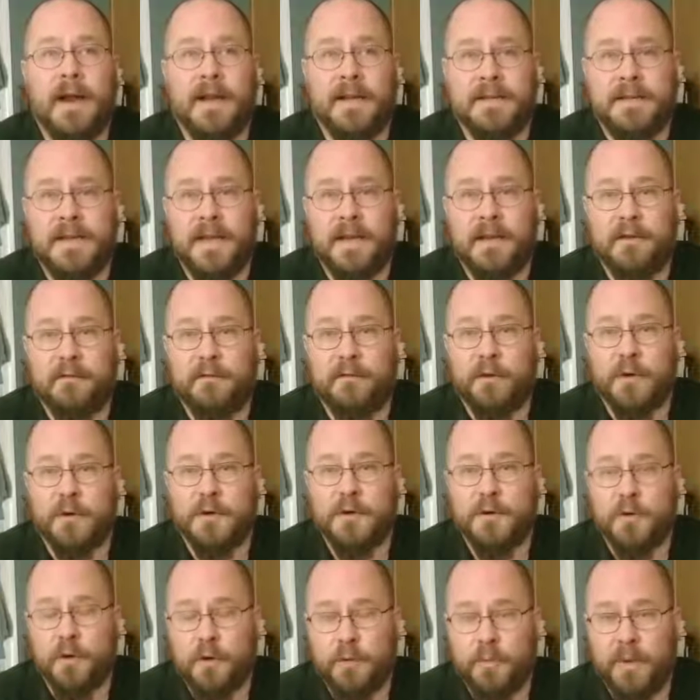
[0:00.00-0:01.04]
And I take it for a
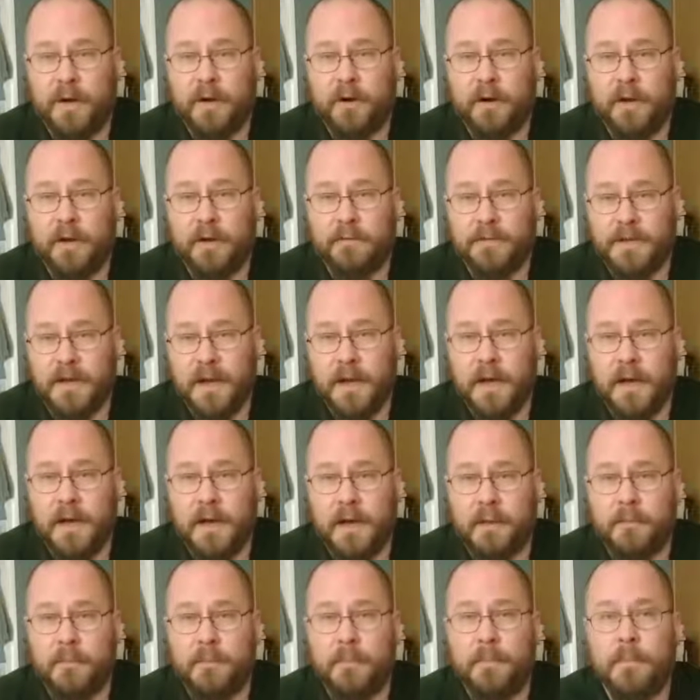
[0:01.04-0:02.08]
shorter period of
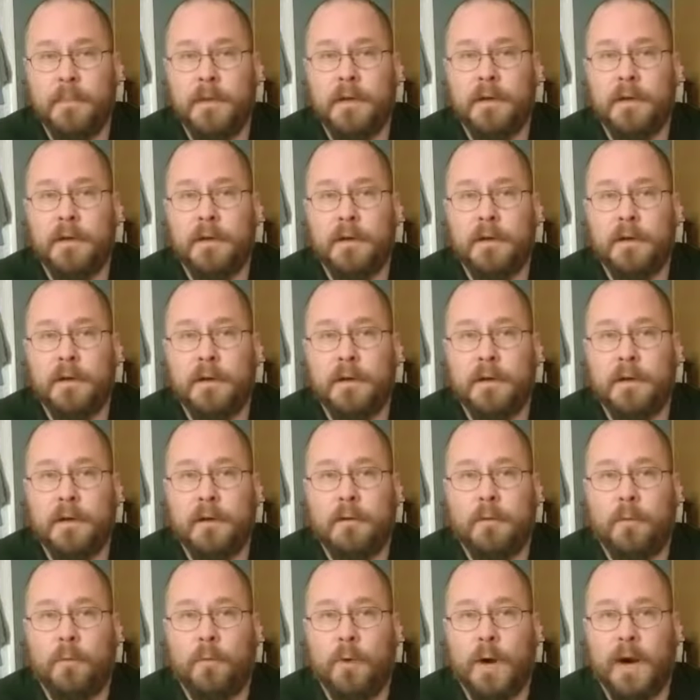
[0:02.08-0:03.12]
time,
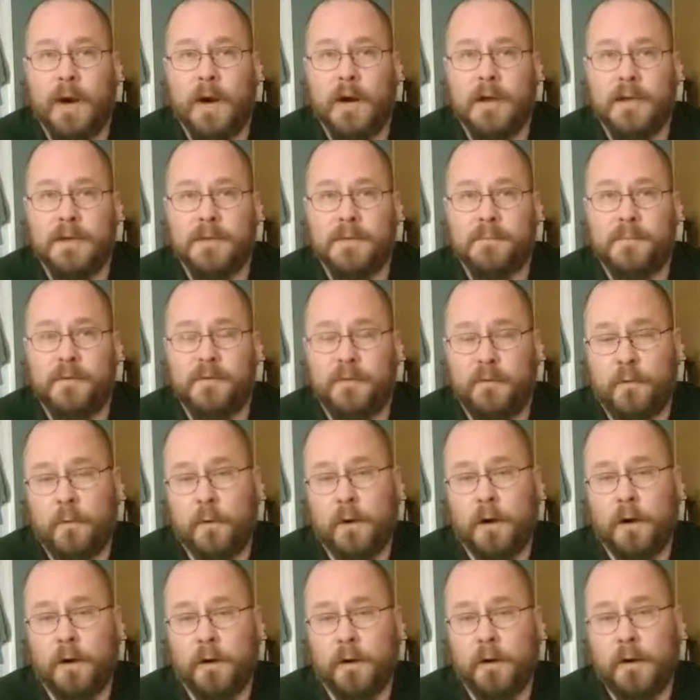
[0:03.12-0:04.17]
whereas
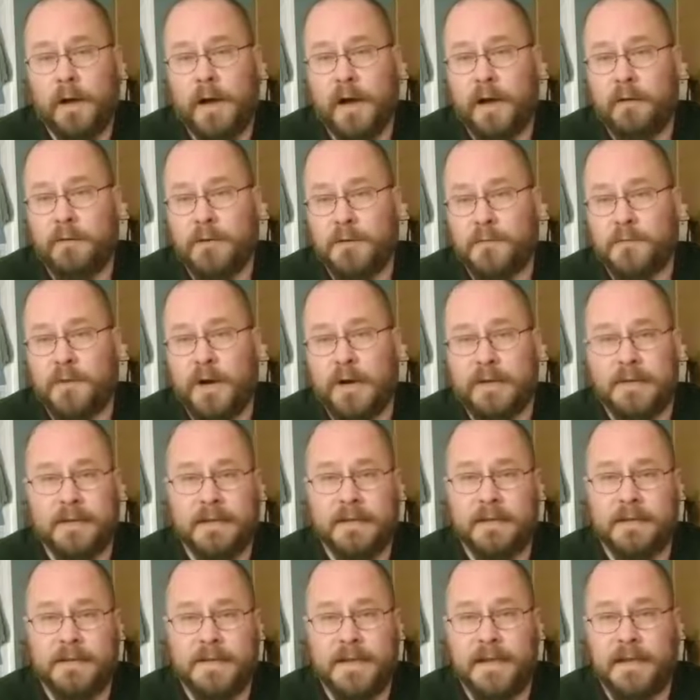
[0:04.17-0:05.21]
before I was
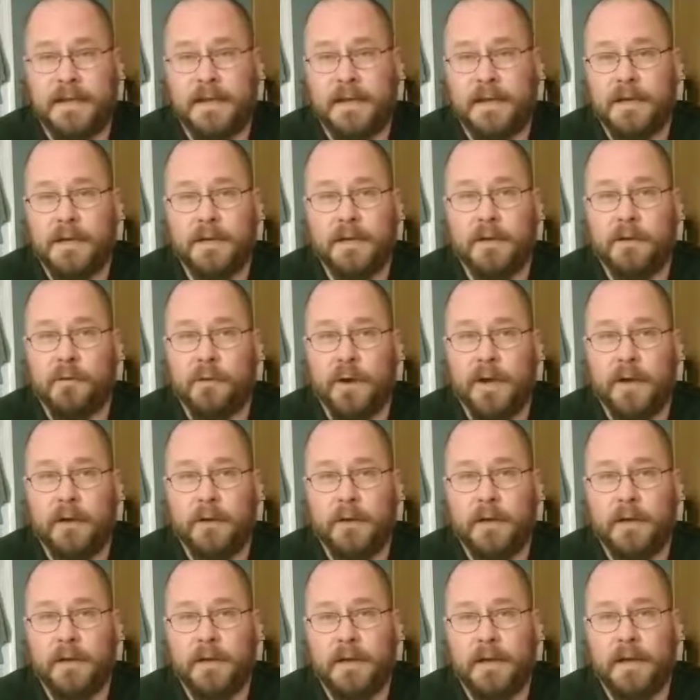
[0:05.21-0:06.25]
practically taking it
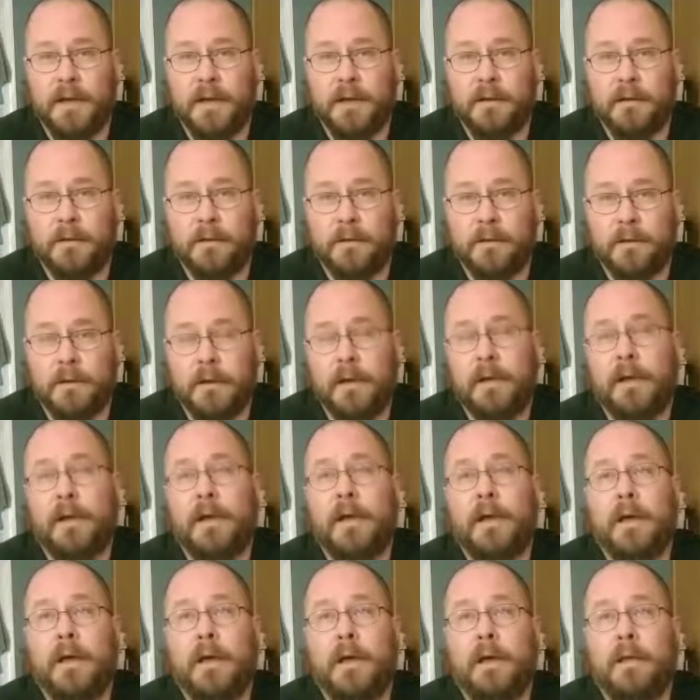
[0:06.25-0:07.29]
year-round. Again,
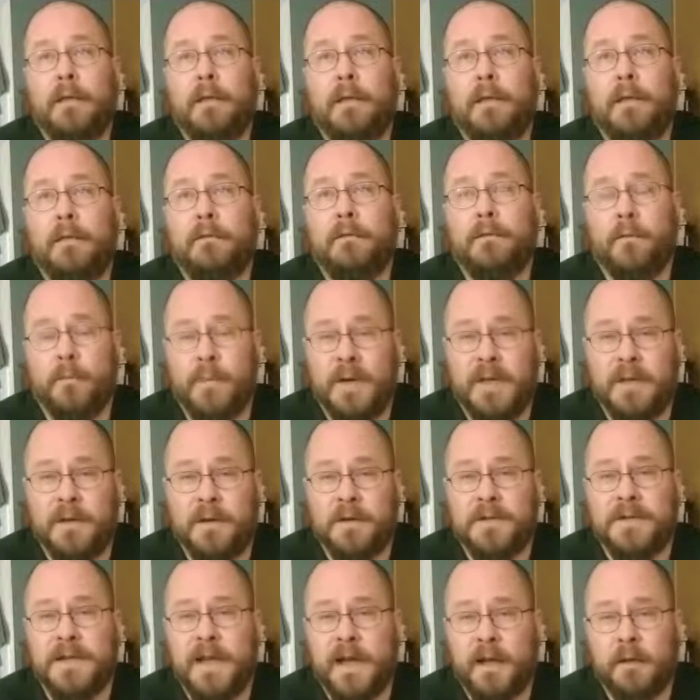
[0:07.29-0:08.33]
for me,
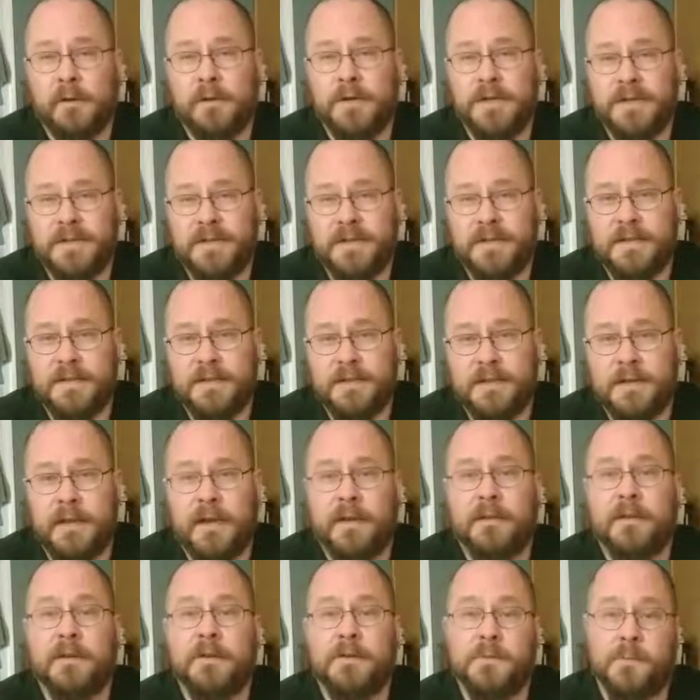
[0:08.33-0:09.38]
there's allergy
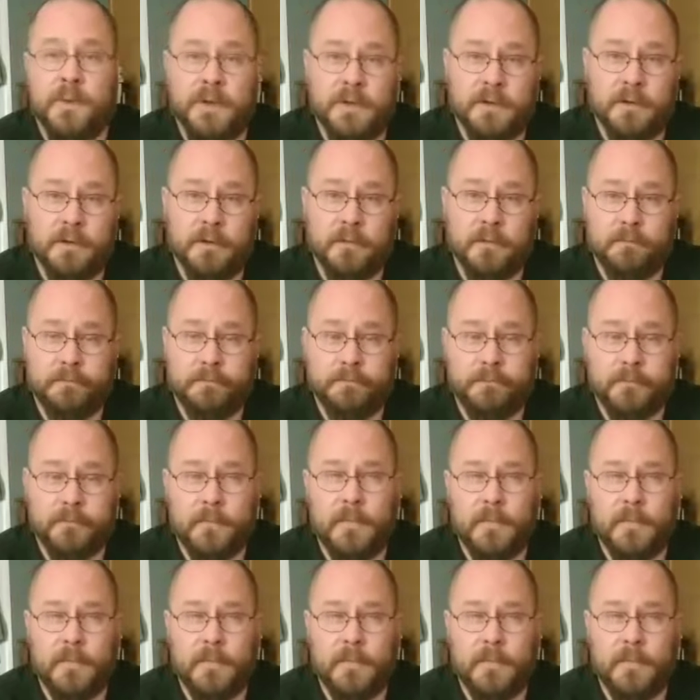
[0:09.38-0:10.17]
season and there's winter.